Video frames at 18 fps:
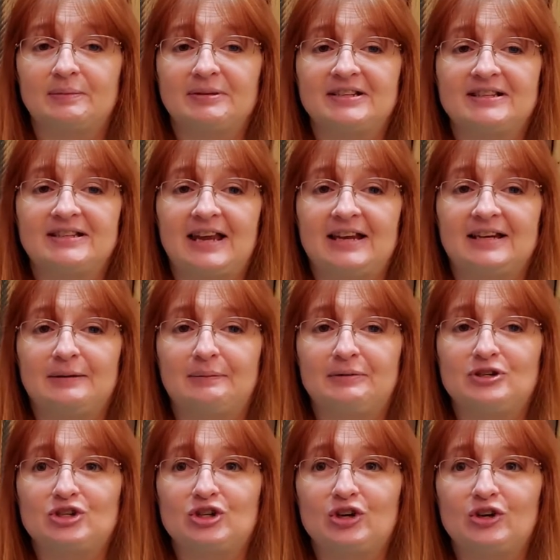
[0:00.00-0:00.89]
going to stand up
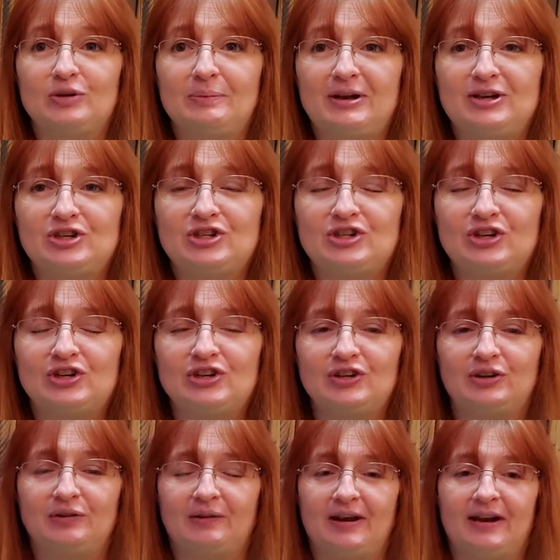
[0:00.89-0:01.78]
and show you my
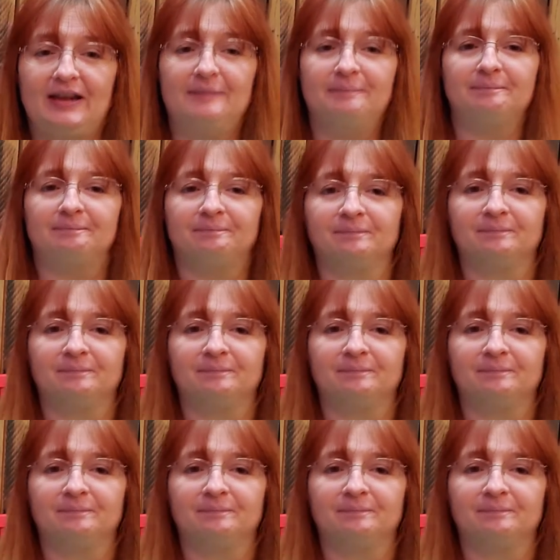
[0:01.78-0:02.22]
shirt. You ready?